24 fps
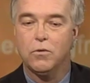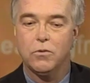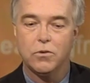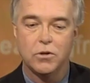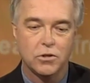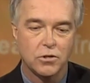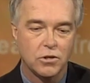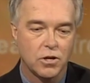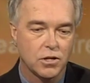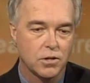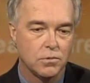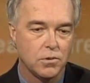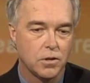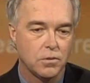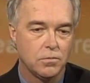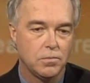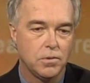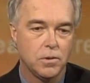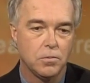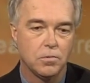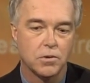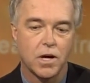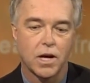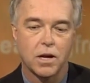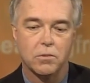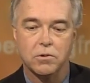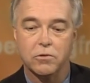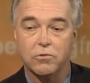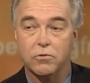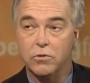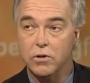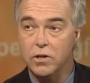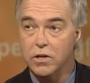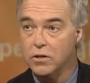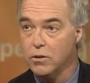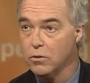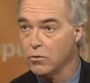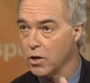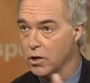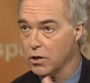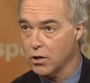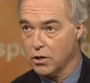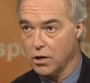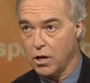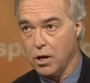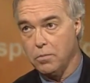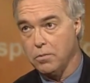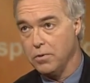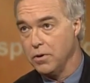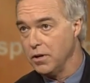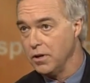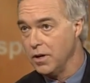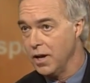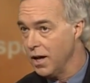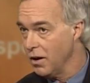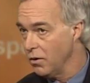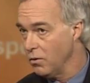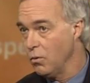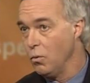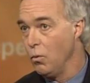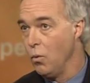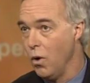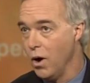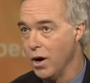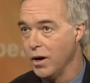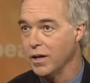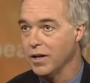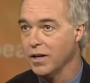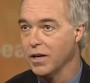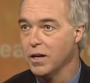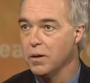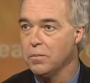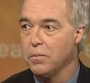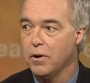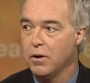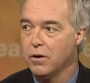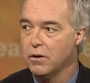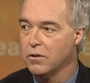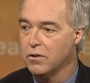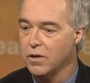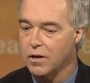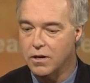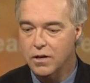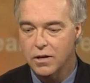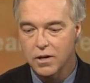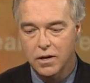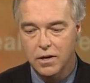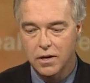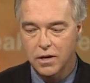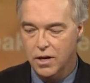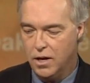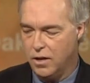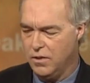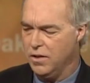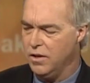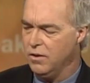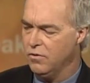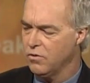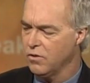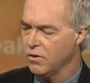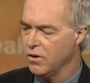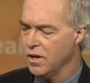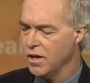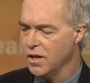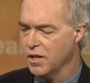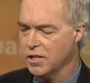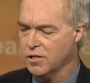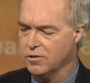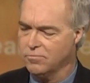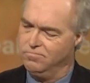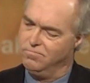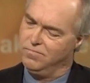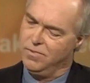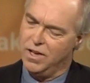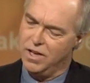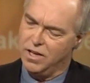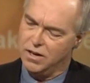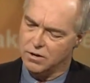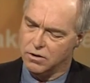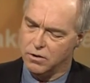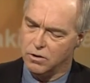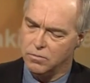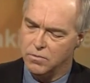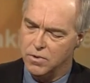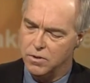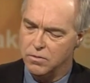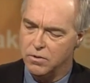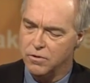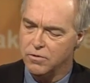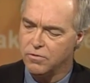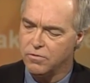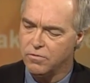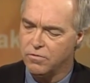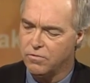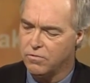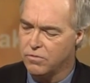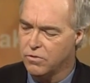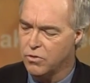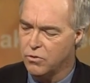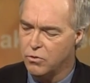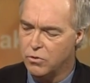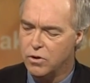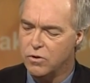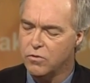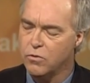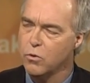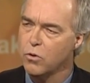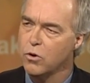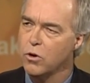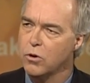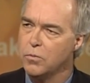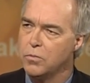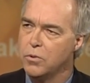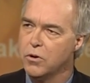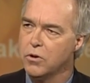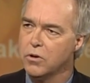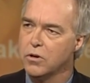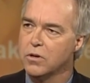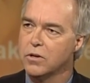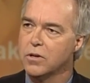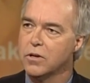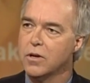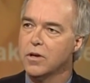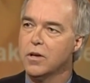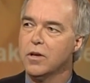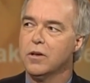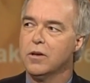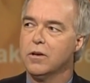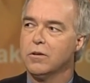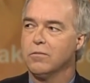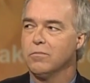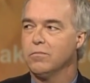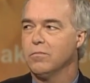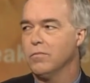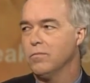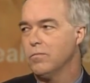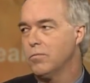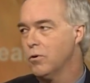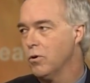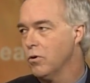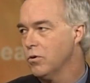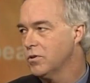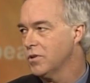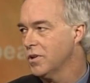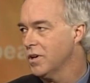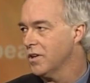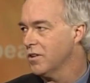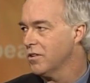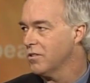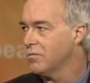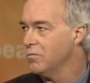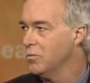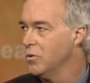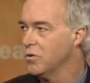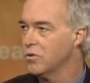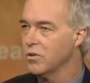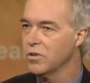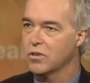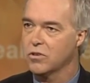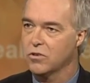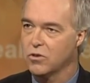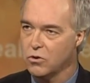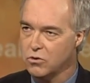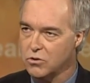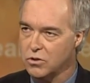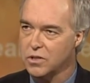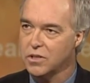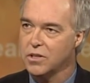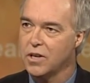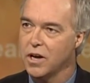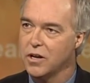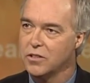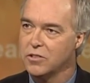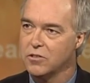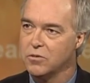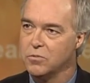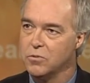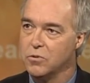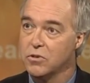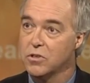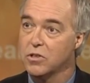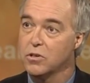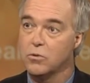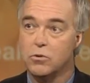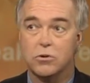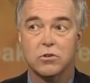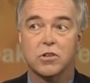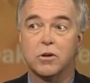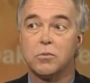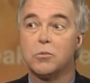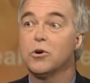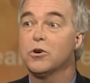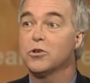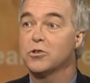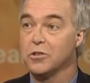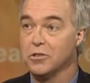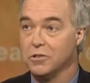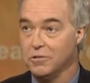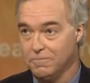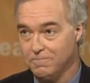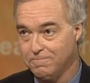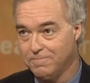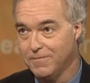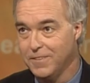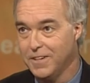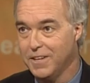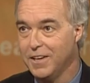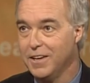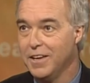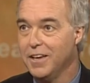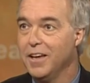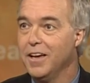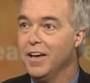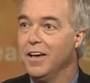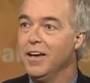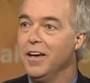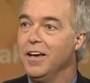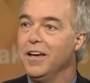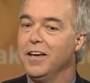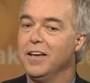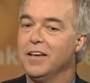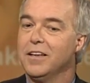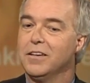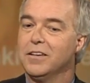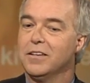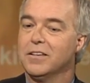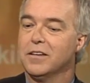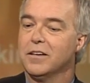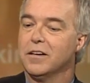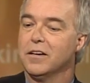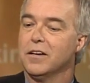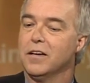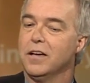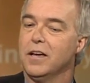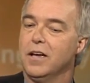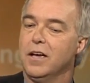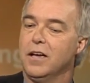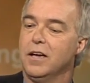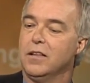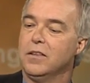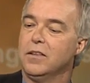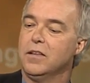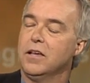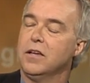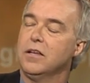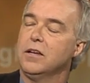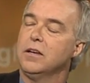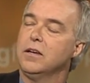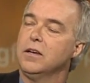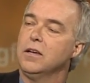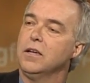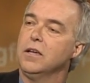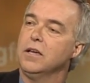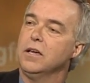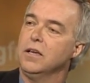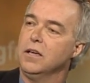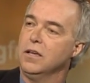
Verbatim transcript: When you talk about people got to be free and the record company not wanting any part of that, and then for like, I don't know, maybe a 3 or 4 year period, protest music, socially conscious music was commercial. Yeah. And